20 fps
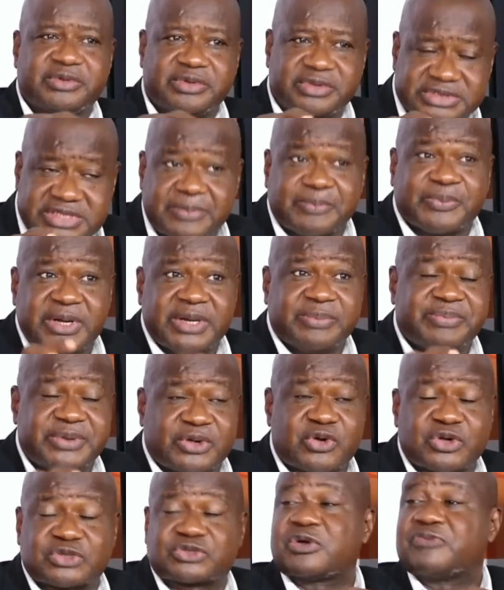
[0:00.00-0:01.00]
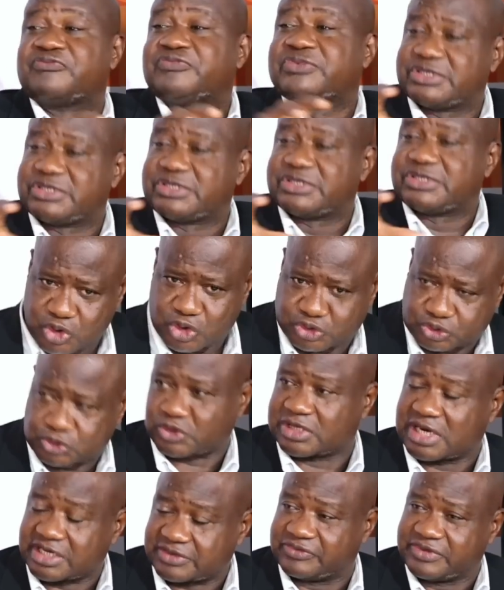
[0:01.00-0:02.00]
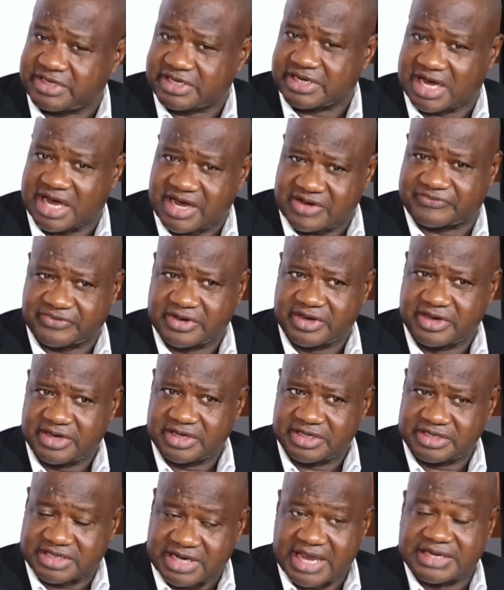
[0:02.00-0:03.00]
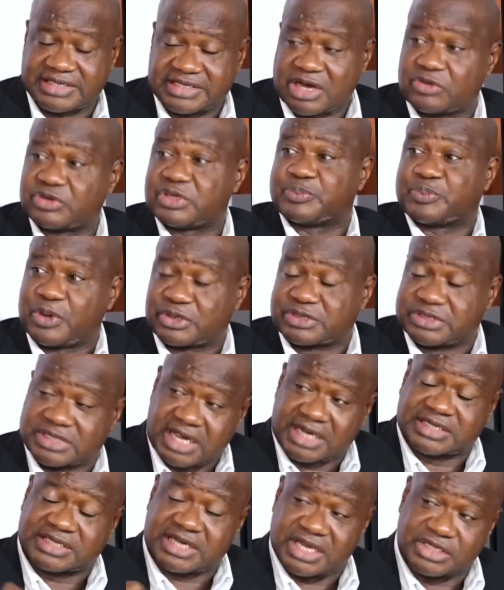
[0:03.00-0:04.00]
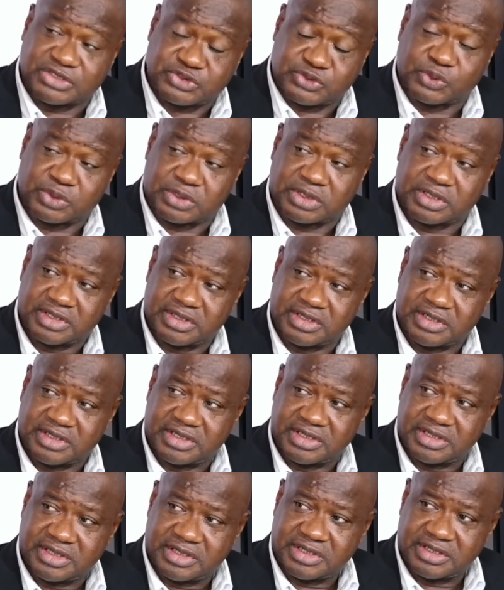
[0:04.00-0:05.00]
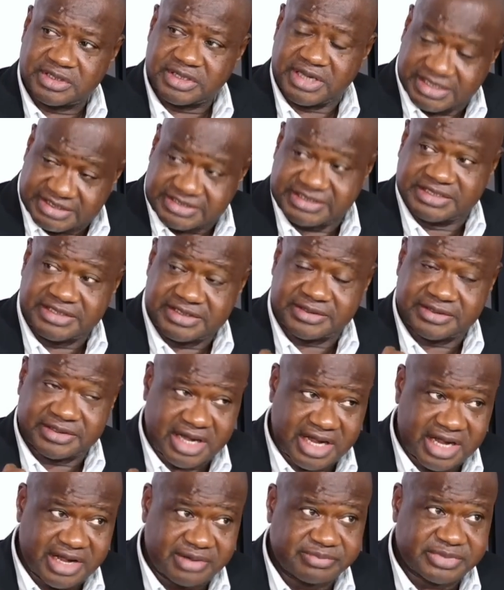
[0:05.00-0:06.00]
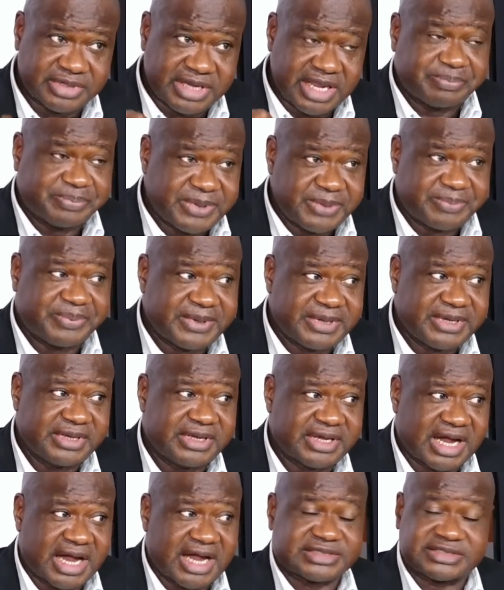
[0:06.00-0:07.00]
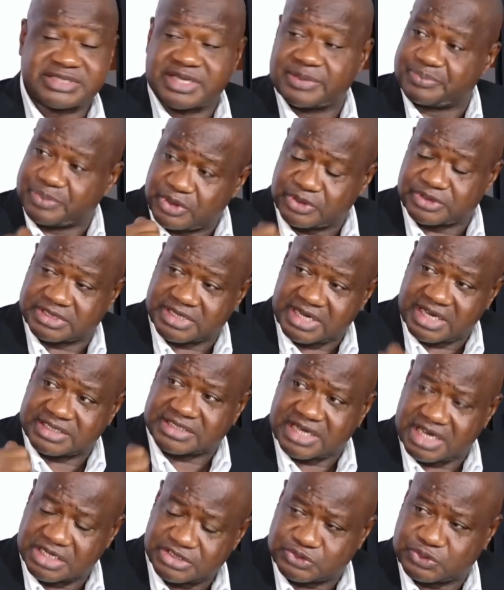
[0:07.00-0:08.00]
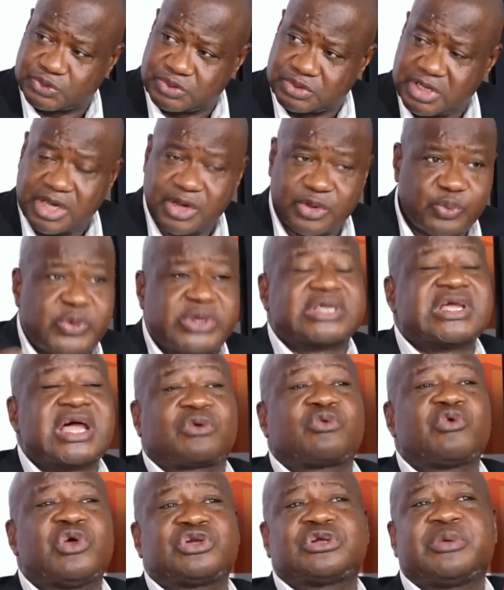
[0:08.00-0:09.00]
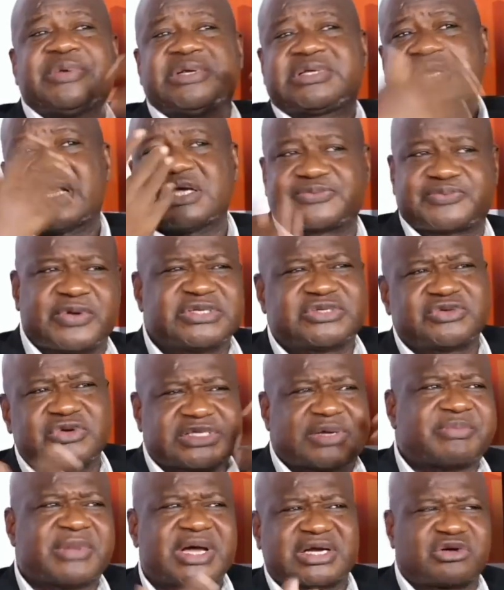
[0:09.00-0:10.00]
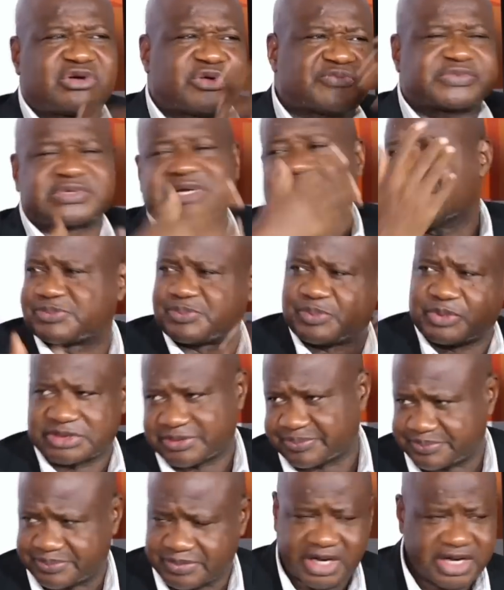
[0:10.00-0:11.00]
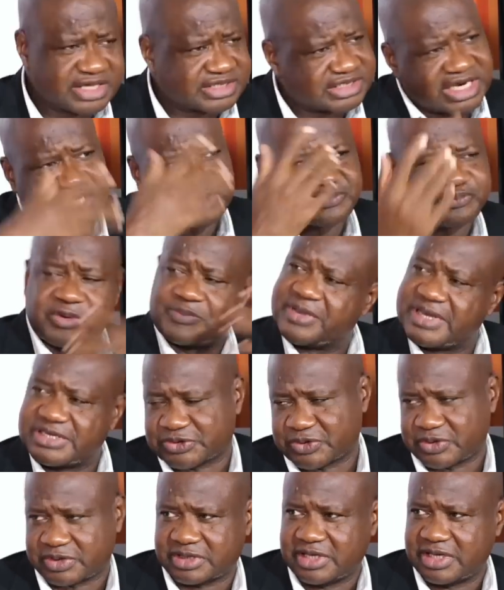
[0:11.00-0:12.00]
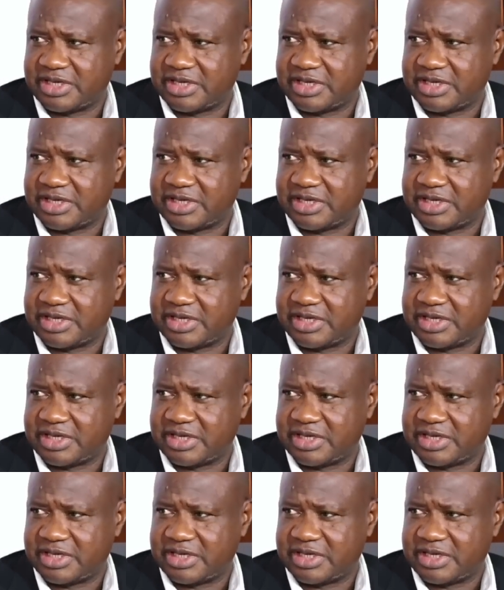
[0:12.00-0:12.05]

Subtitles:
simply because of the structure that we have right now, the political council. MPP has a political council which are going to be transformed. It's just a matter of transformation.